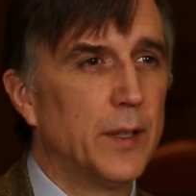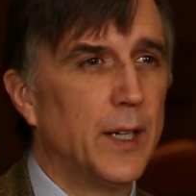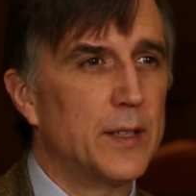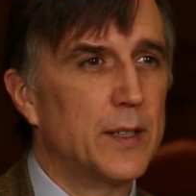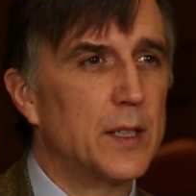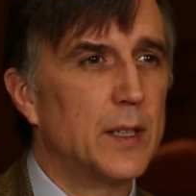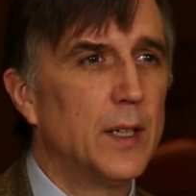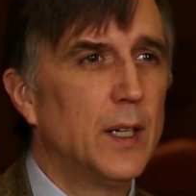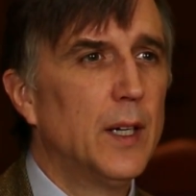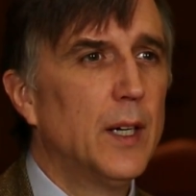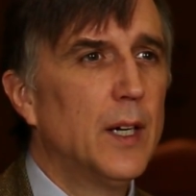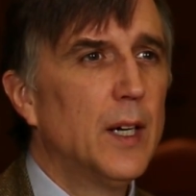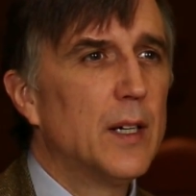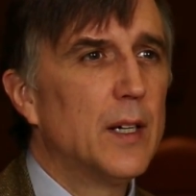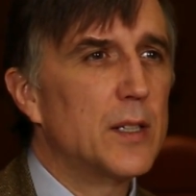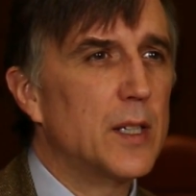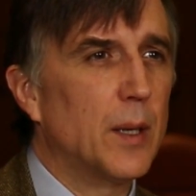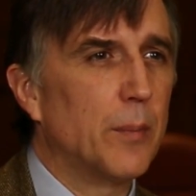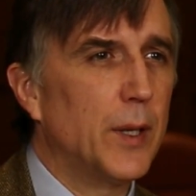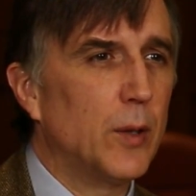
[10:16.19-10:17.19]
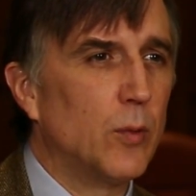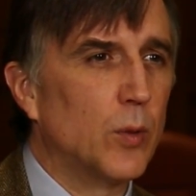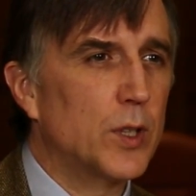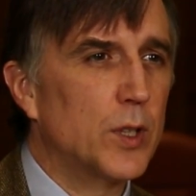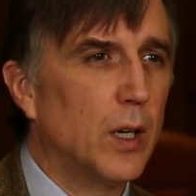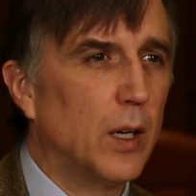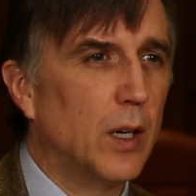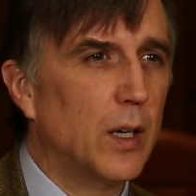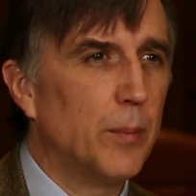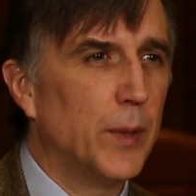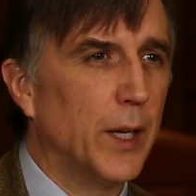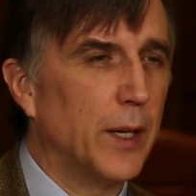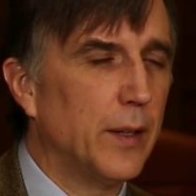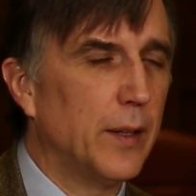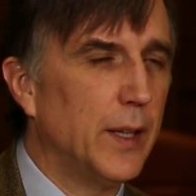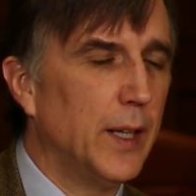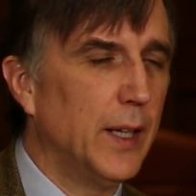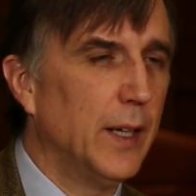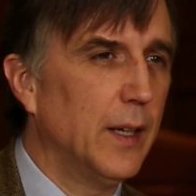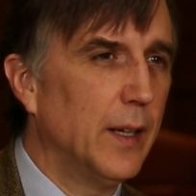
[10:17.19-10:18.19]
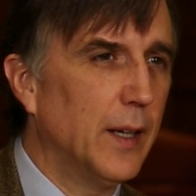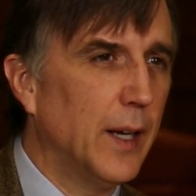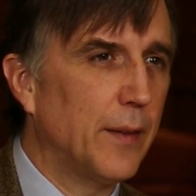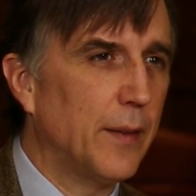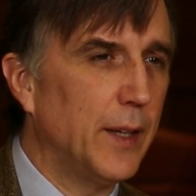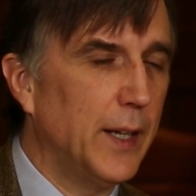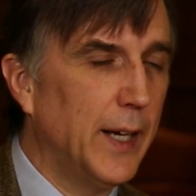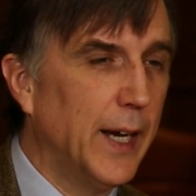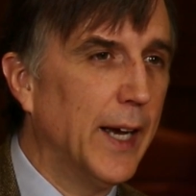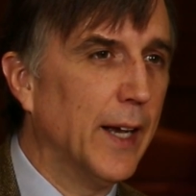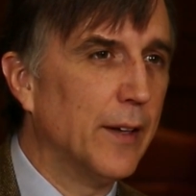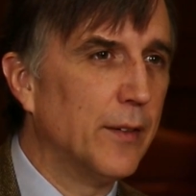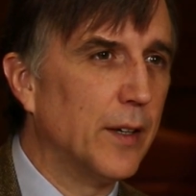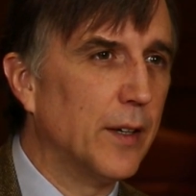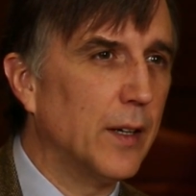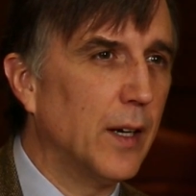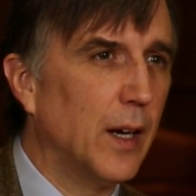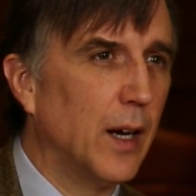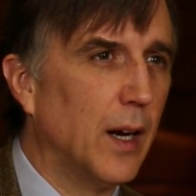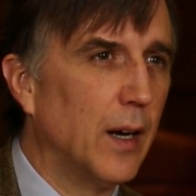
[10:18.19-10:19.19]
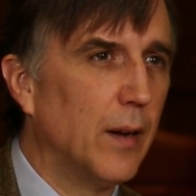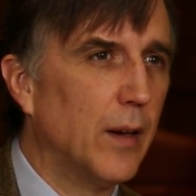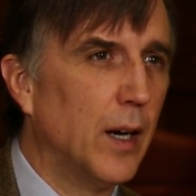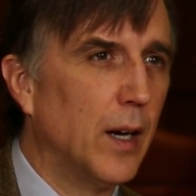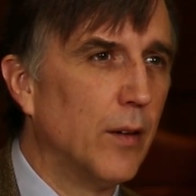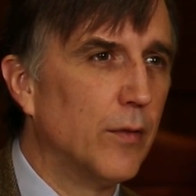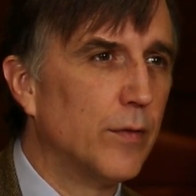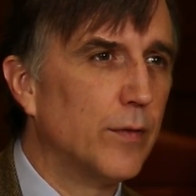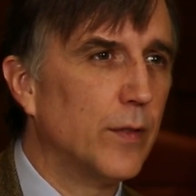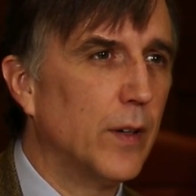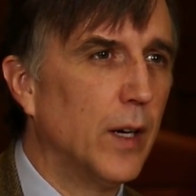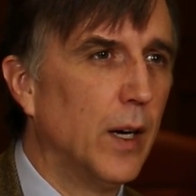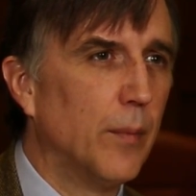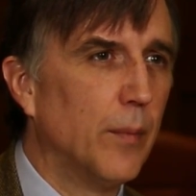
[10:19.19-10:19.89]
And that's something we'll talk about at the end of